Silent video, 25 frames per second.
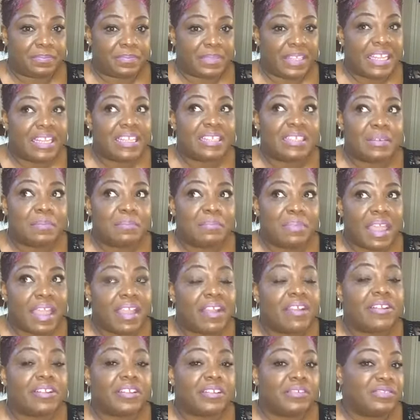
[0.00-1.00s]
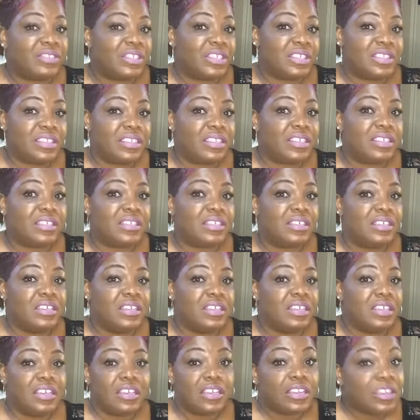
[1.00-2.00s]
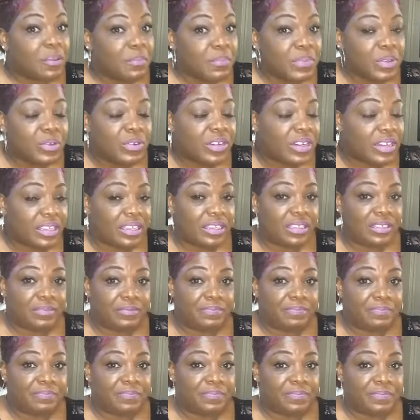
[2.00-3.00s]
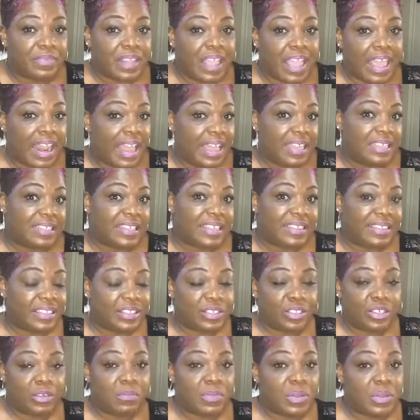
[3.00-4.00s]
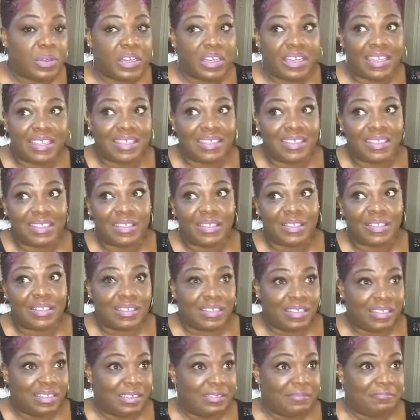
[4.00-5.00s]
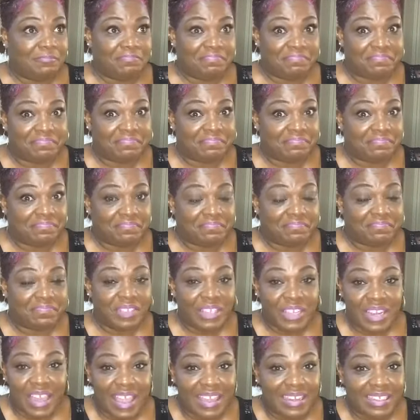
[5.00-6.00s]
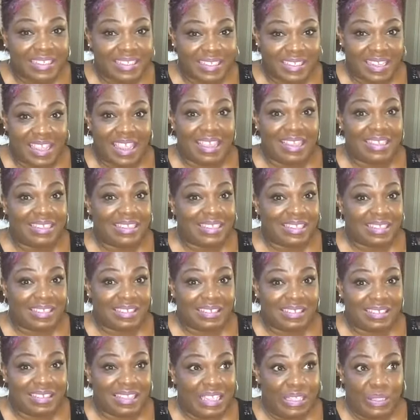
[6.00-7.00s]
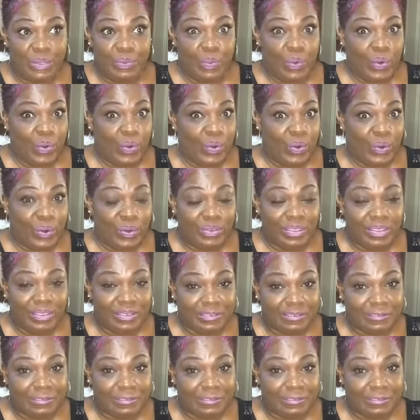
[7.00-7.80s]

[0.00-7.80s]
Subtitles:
It is imperative to this community. And I say this community, this United States, this world.